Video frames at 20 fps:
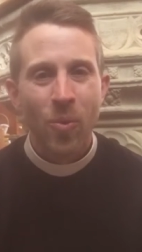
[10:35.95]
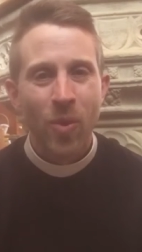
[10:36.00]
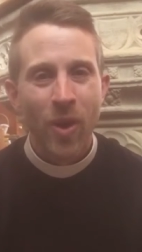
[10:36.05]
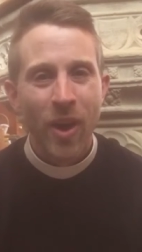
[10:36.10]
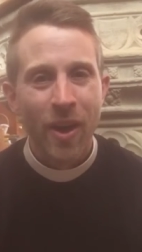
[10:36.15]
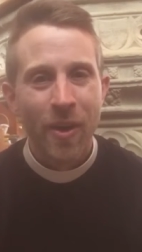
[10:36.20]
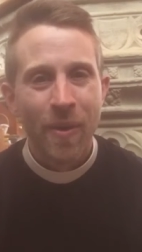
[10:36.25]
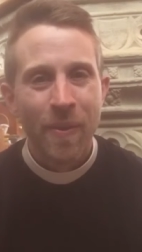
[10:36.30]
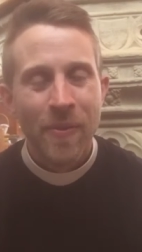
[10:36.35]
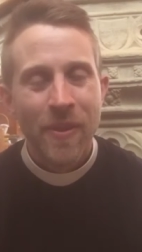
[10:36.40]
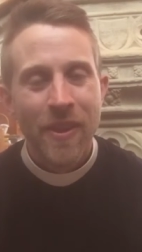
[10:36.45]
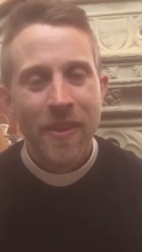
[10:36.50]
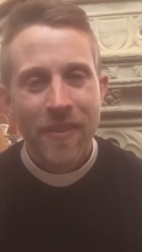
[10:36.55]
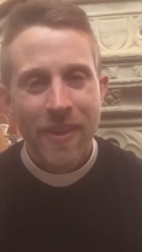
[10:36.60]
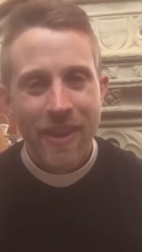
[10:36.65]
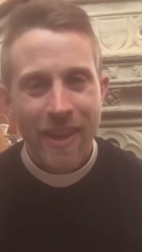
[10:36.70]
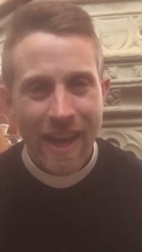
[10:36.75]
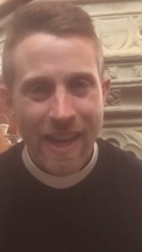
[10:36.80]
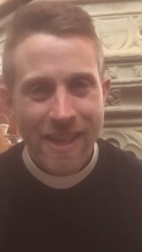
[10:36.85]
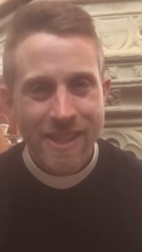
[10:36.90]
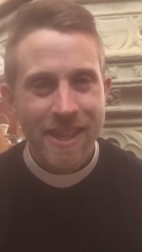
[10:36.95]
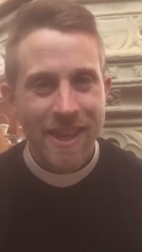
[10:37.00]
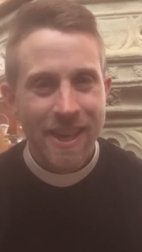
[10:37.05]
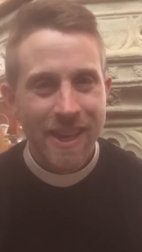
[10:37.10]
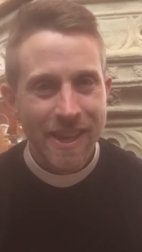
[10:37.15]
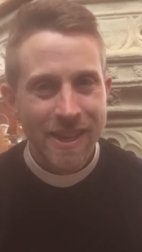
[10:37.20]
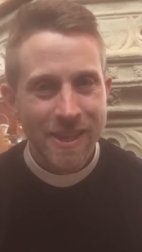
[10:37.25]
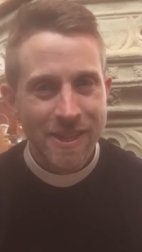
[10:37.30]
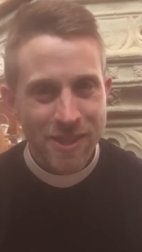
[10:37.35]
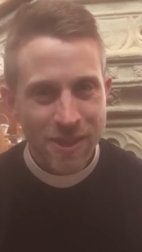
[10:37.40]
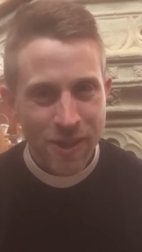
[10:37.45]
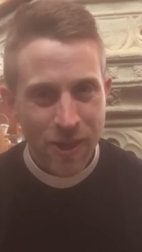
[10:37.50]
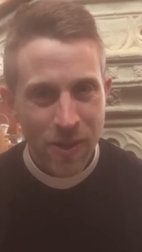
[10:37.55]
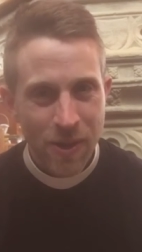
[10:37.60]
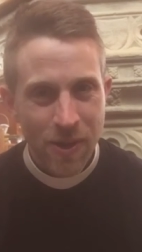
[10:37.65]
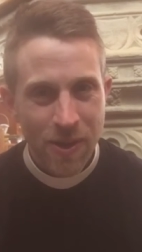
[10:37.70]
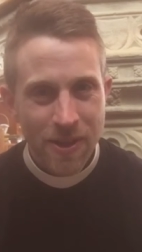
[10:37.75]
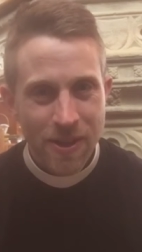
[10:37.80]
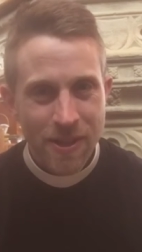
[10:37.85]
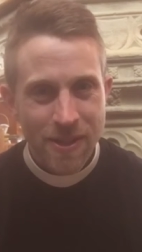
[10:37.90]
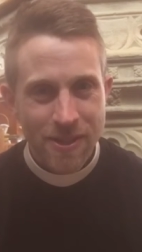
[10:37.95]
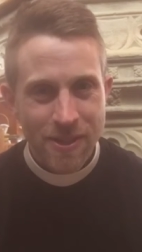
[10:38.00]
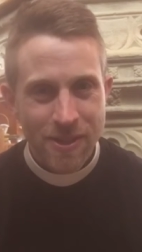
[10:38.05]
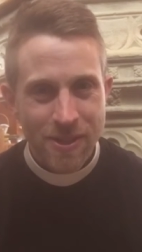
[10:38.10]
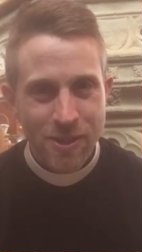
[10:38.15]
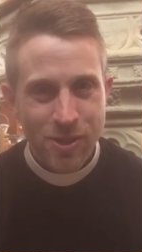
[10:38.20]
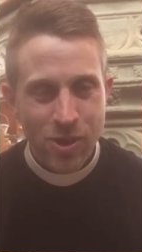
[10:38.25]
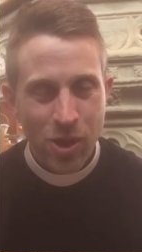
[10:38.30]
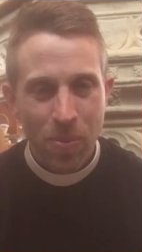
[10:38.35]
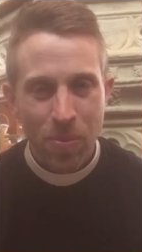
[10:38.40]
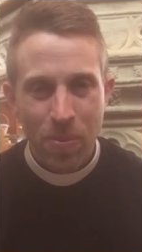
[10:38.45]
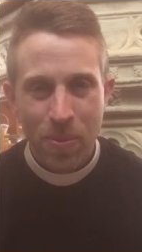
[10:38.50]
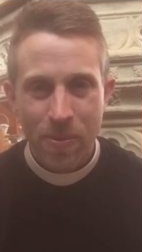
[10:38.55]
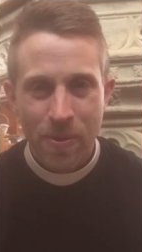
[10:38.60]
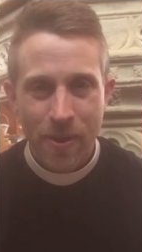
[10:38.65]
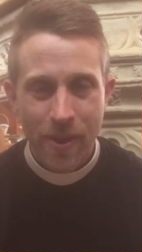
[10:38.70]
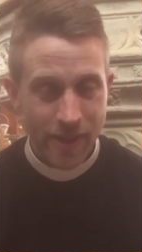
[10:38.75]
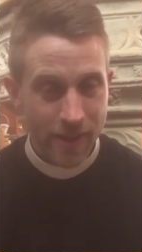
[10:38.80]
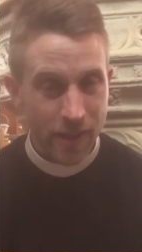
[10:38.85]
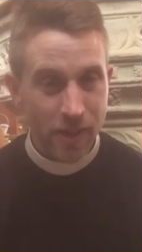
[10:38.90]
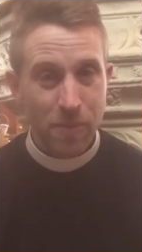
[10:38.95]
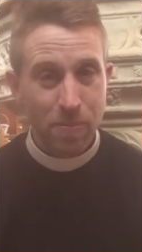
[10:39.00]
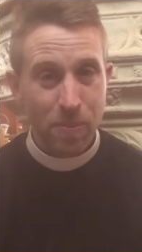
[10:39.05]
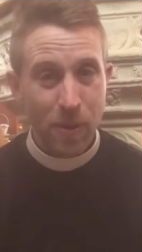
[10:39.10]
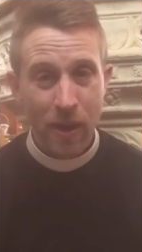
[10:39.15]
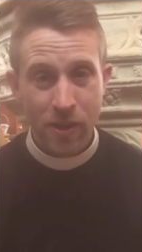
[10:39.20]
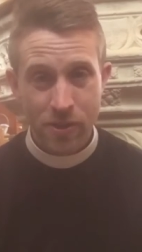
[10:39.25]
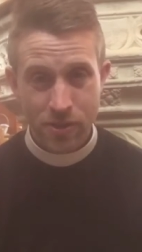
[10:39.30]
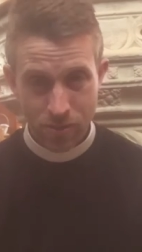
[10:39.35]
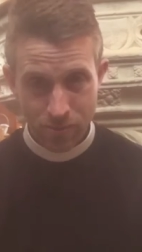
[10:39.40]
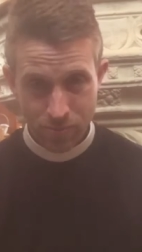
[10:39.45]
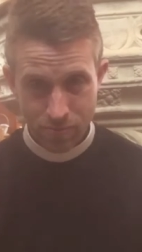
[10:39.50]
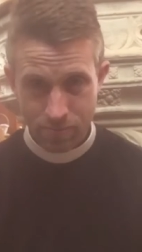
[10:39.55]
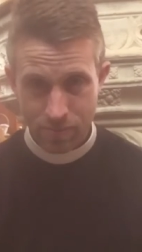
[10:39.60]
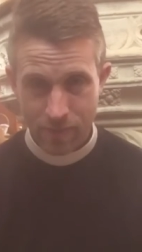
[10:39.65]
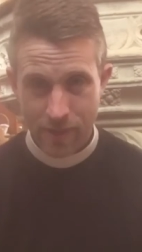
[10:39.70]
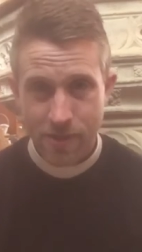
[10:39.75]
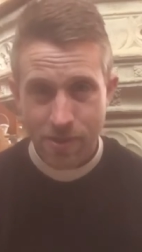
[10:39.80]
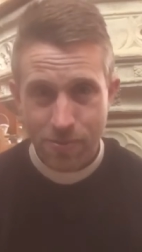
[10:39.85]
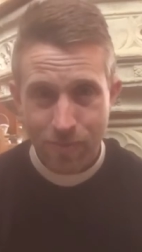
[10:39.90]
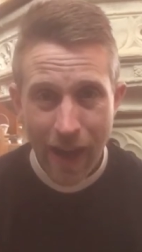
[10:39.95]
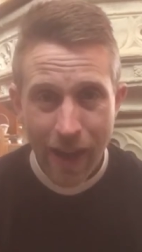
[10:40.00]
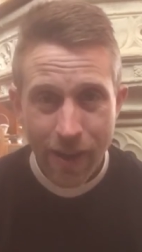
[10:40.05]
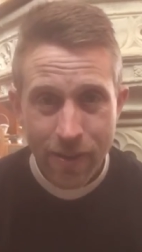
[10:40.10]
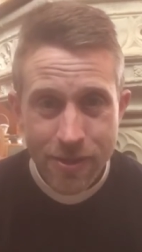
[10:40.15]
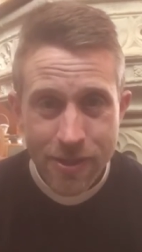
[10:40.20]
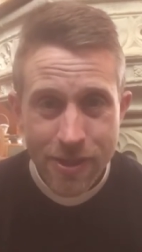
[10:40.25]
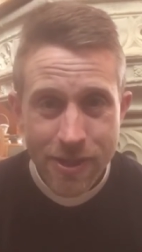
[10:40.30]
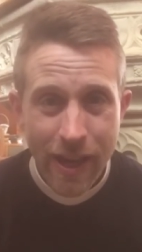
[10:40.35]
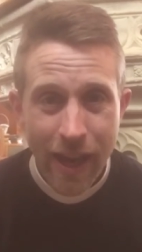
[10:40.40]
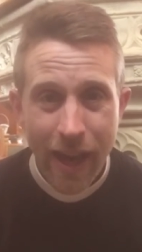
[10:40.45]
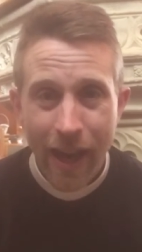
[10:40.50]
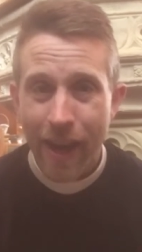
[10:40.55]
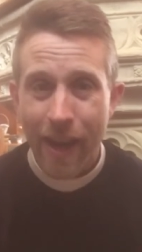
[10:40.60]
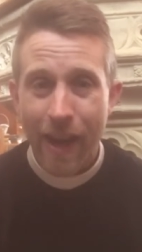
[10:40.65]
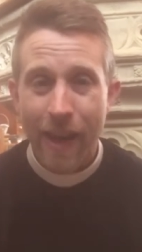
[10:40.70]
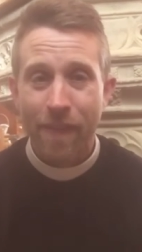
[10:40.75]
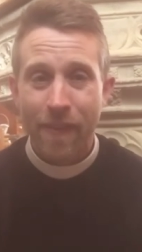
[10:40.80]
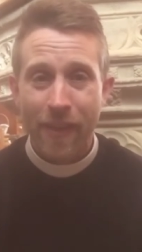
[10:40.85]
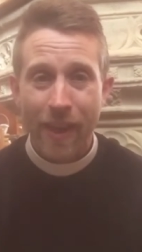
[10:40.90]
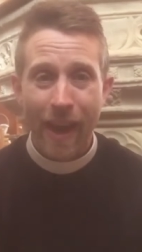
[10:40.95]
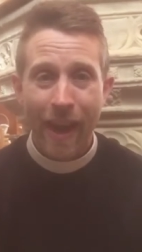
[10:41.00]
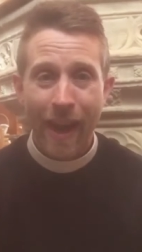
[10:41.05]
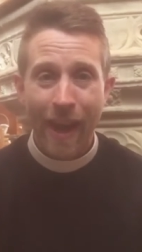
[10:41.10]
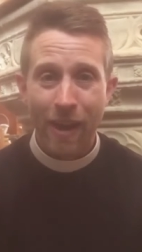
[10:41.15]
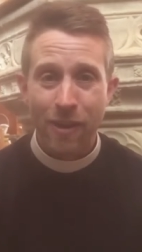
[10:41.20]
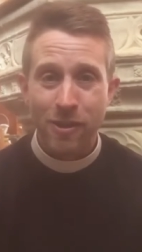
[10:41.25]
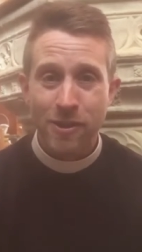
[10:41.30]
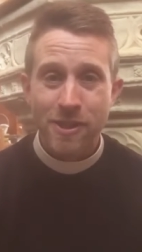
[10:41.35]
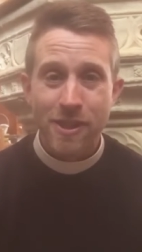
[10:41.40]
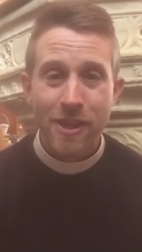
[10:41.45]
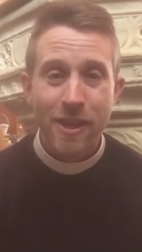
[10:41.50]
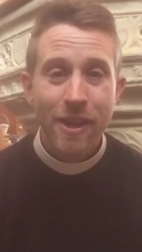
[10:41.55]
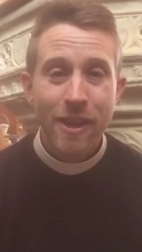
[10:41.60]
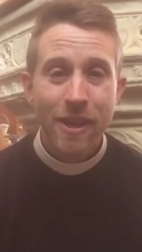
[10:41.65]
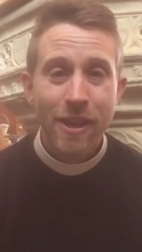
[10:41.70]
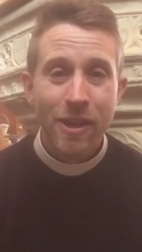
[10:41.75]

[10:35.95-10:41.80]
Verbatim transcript: Well, the guessing is soon to stop. Knowing that the parcel is round uh, at their house,